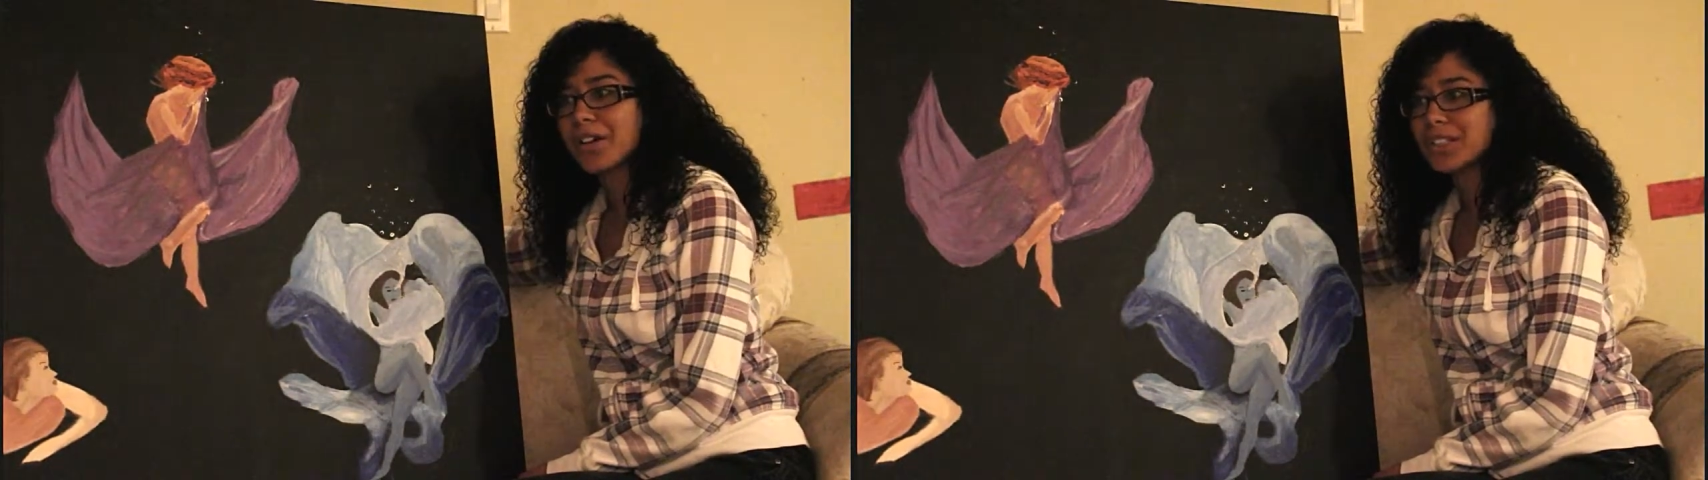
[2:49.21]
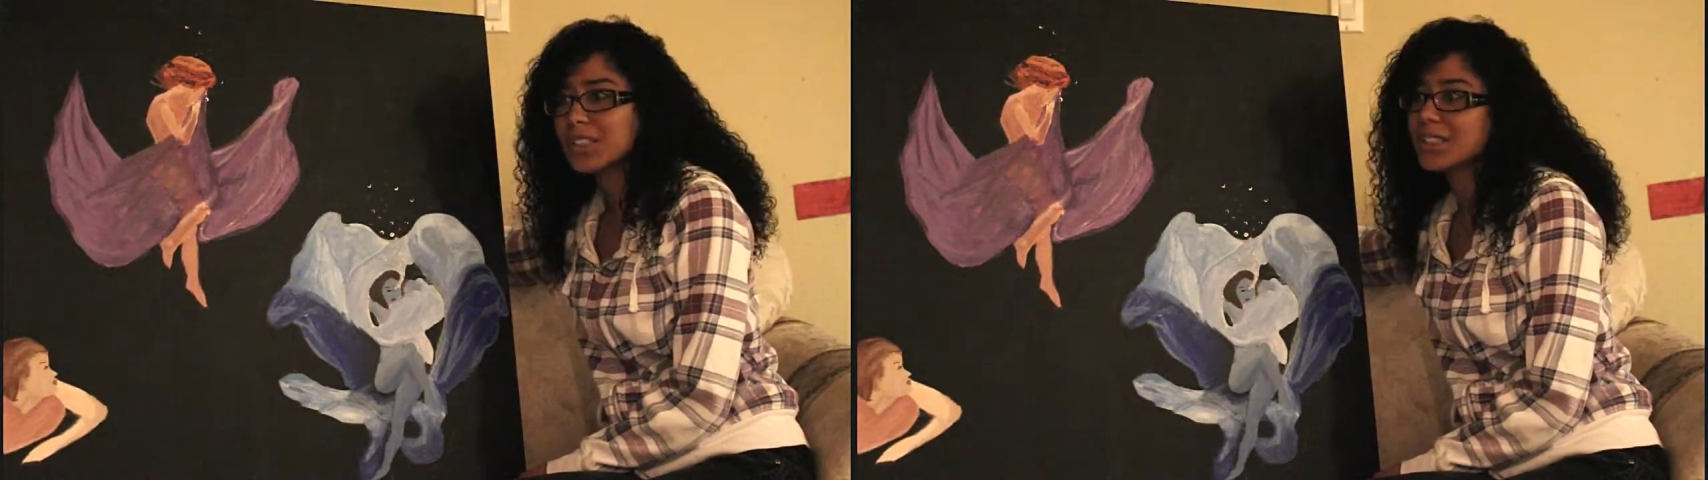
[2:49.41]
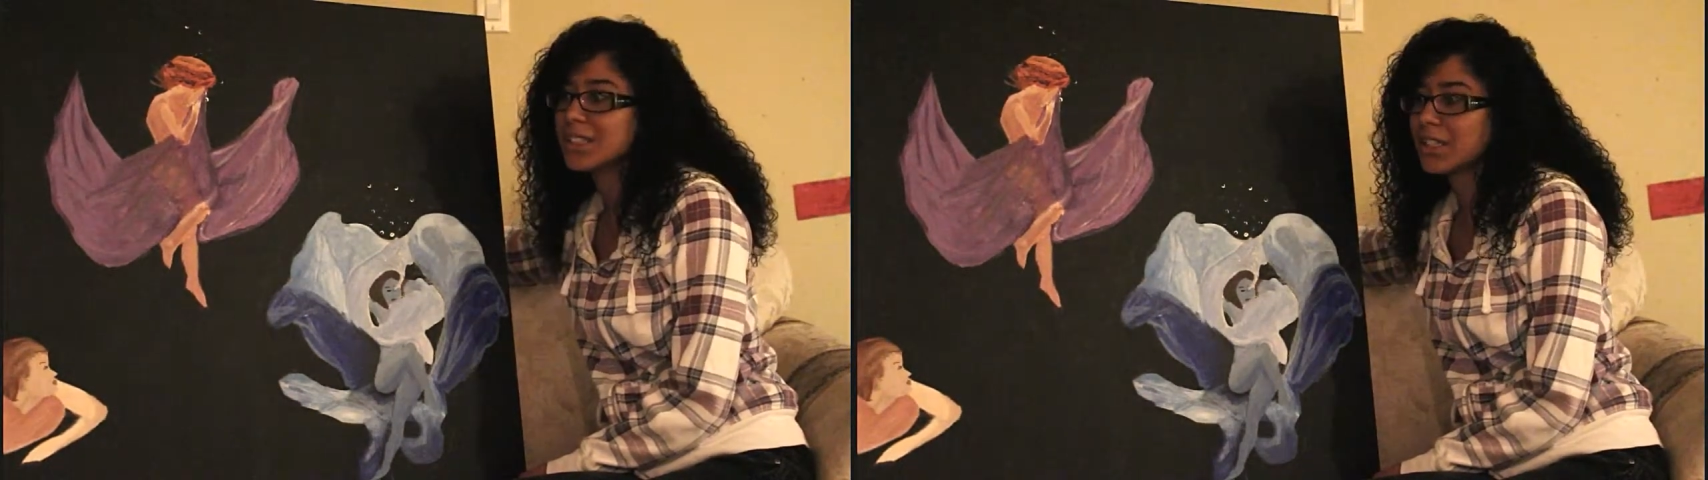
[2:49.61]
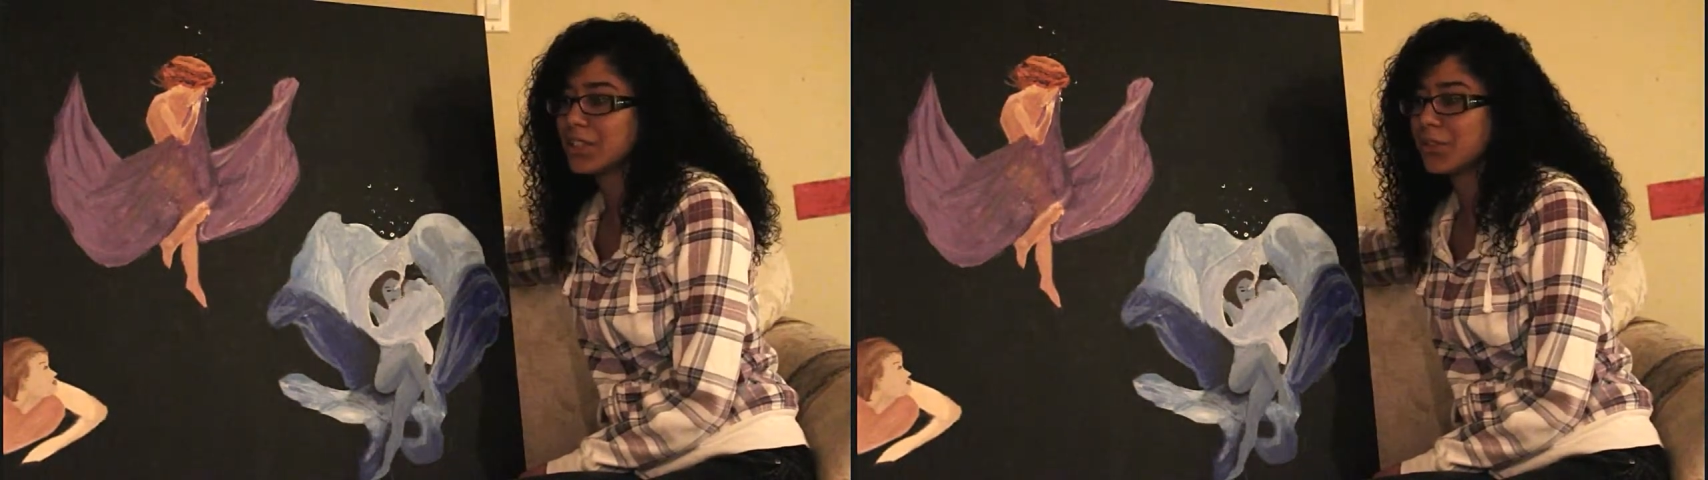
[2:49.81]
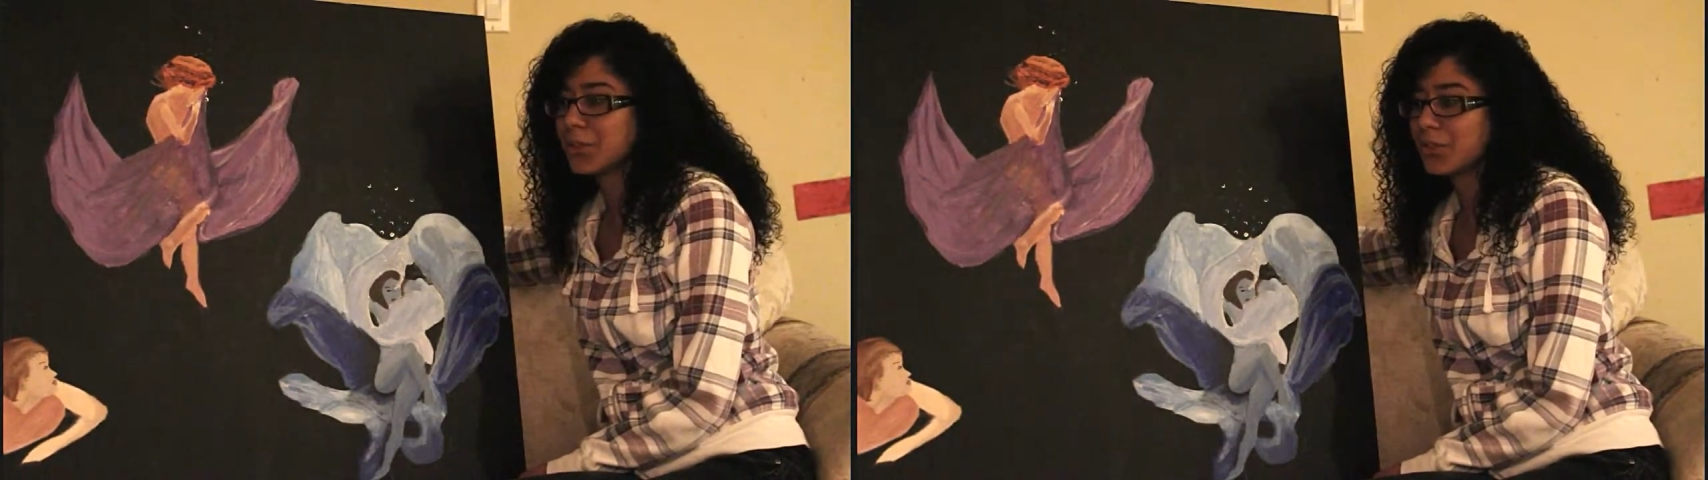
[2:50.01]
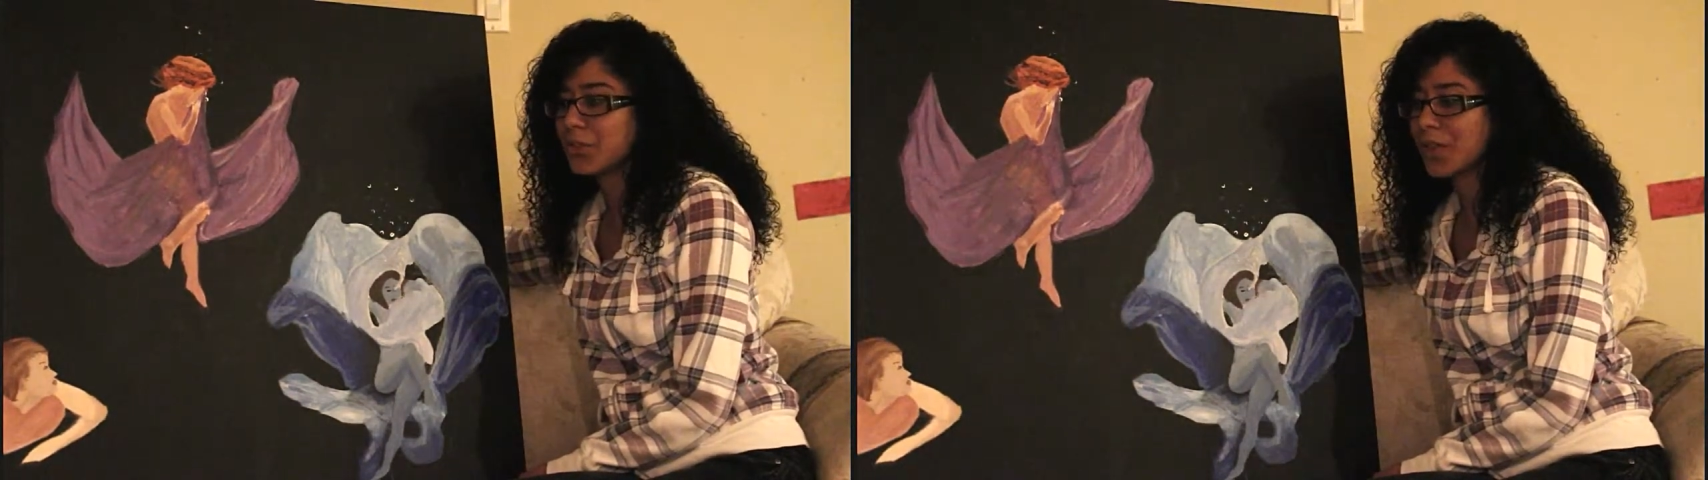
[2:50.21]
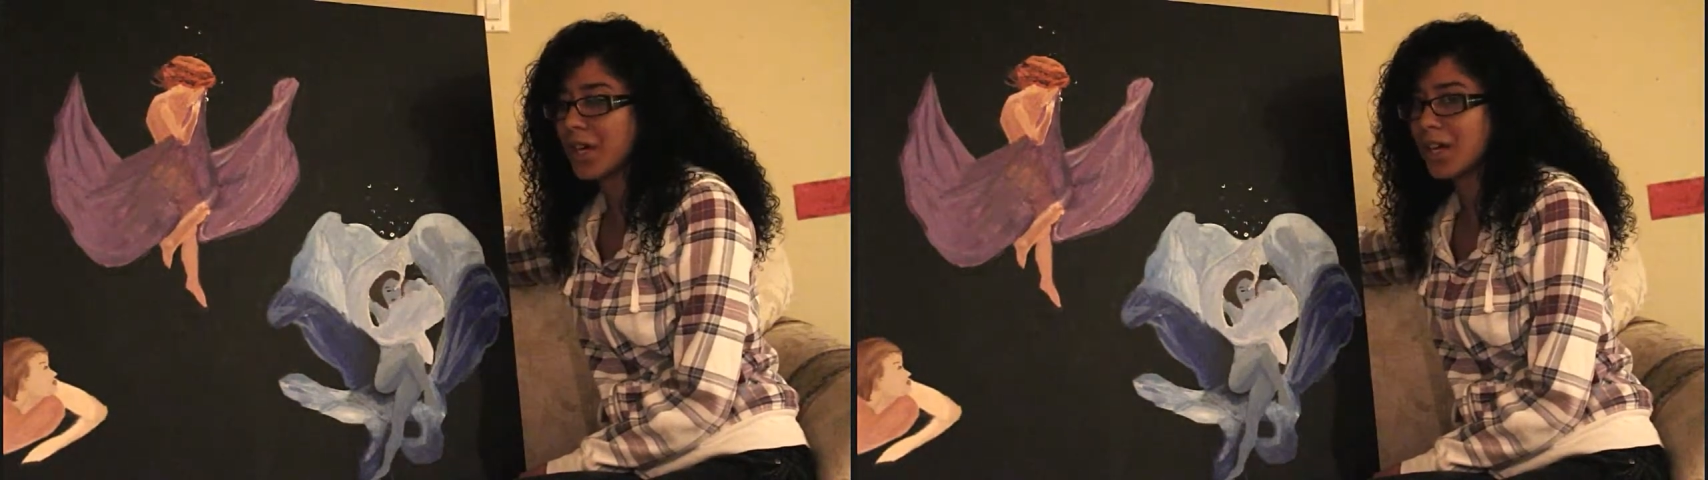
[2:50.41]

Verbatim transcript: long did it take you to do